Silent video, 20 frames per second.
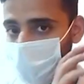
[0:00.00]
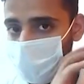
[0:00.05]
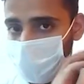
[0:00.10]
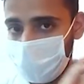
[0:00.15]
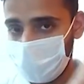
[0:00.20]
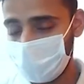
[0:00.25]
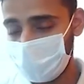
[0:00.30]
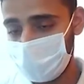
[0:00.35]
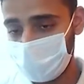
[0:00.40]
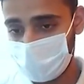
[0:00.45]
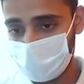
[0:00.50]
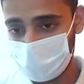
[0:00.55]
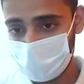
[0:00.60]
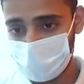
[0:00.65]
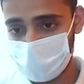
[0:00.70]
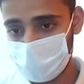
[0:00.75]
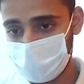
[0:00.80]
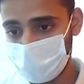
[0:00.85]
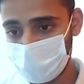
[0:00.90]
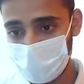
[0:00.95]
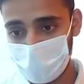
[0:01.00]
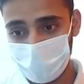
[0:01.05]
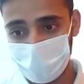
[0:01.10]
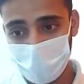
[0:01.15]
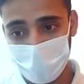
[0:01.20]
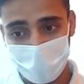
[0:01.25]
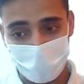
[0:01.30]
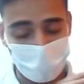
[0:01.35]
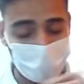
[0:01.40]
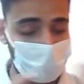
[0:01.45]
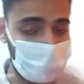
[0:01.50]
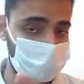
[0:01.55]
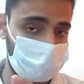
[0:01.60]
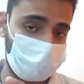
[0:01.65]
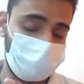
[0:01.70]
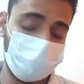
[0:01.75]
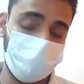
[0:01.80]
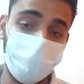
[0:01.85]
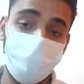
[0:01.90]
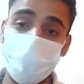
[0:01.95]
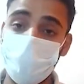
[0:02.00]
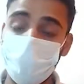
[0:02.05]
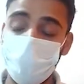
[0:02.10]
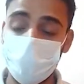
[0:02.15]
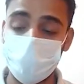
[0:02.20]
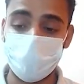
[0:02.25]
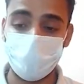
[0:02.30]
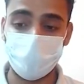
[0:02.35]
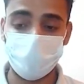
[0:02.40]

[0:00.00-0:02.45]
linked list will be attached to the previous one.